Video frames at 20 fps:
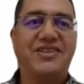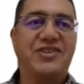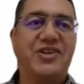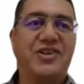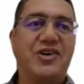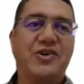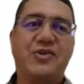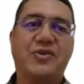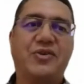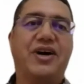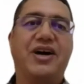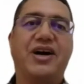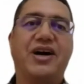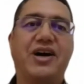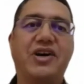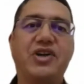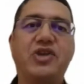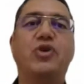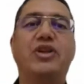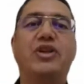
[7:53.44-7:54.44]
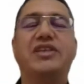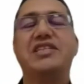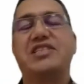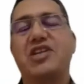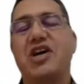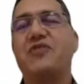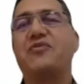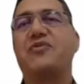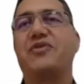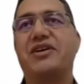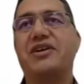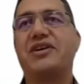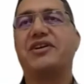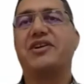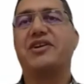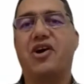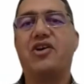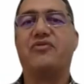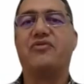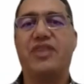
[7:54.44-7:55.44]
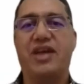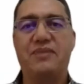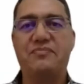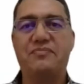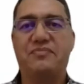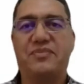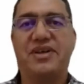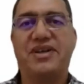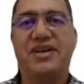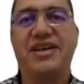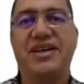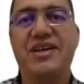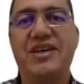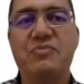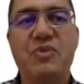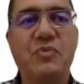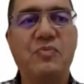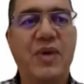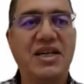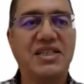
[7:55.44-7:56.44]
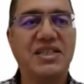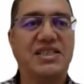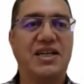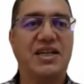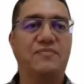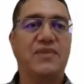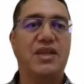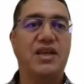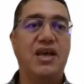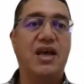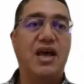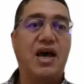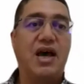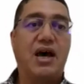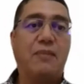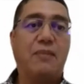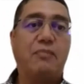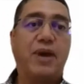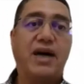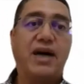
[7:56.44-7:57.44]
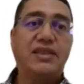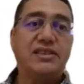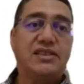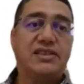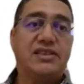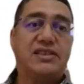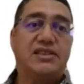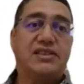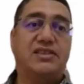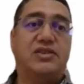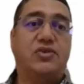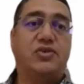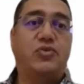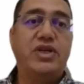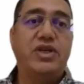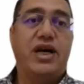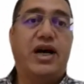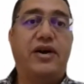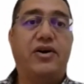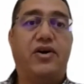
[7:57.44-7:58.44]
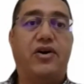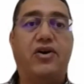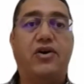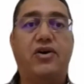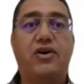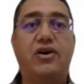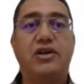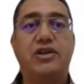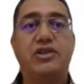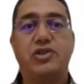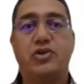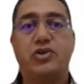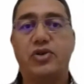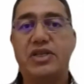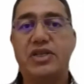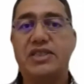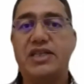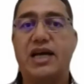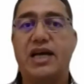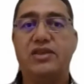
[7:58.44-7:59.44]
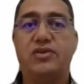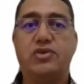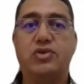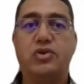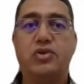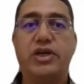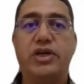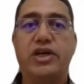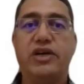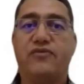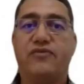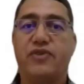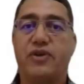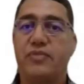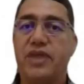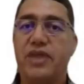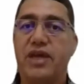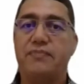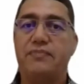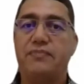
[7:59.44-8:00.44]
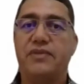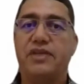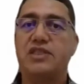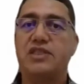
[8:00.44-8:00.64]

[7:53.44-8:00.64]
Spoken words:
So you will discover all of them in Mombasa. But we are all so excited to hear from them,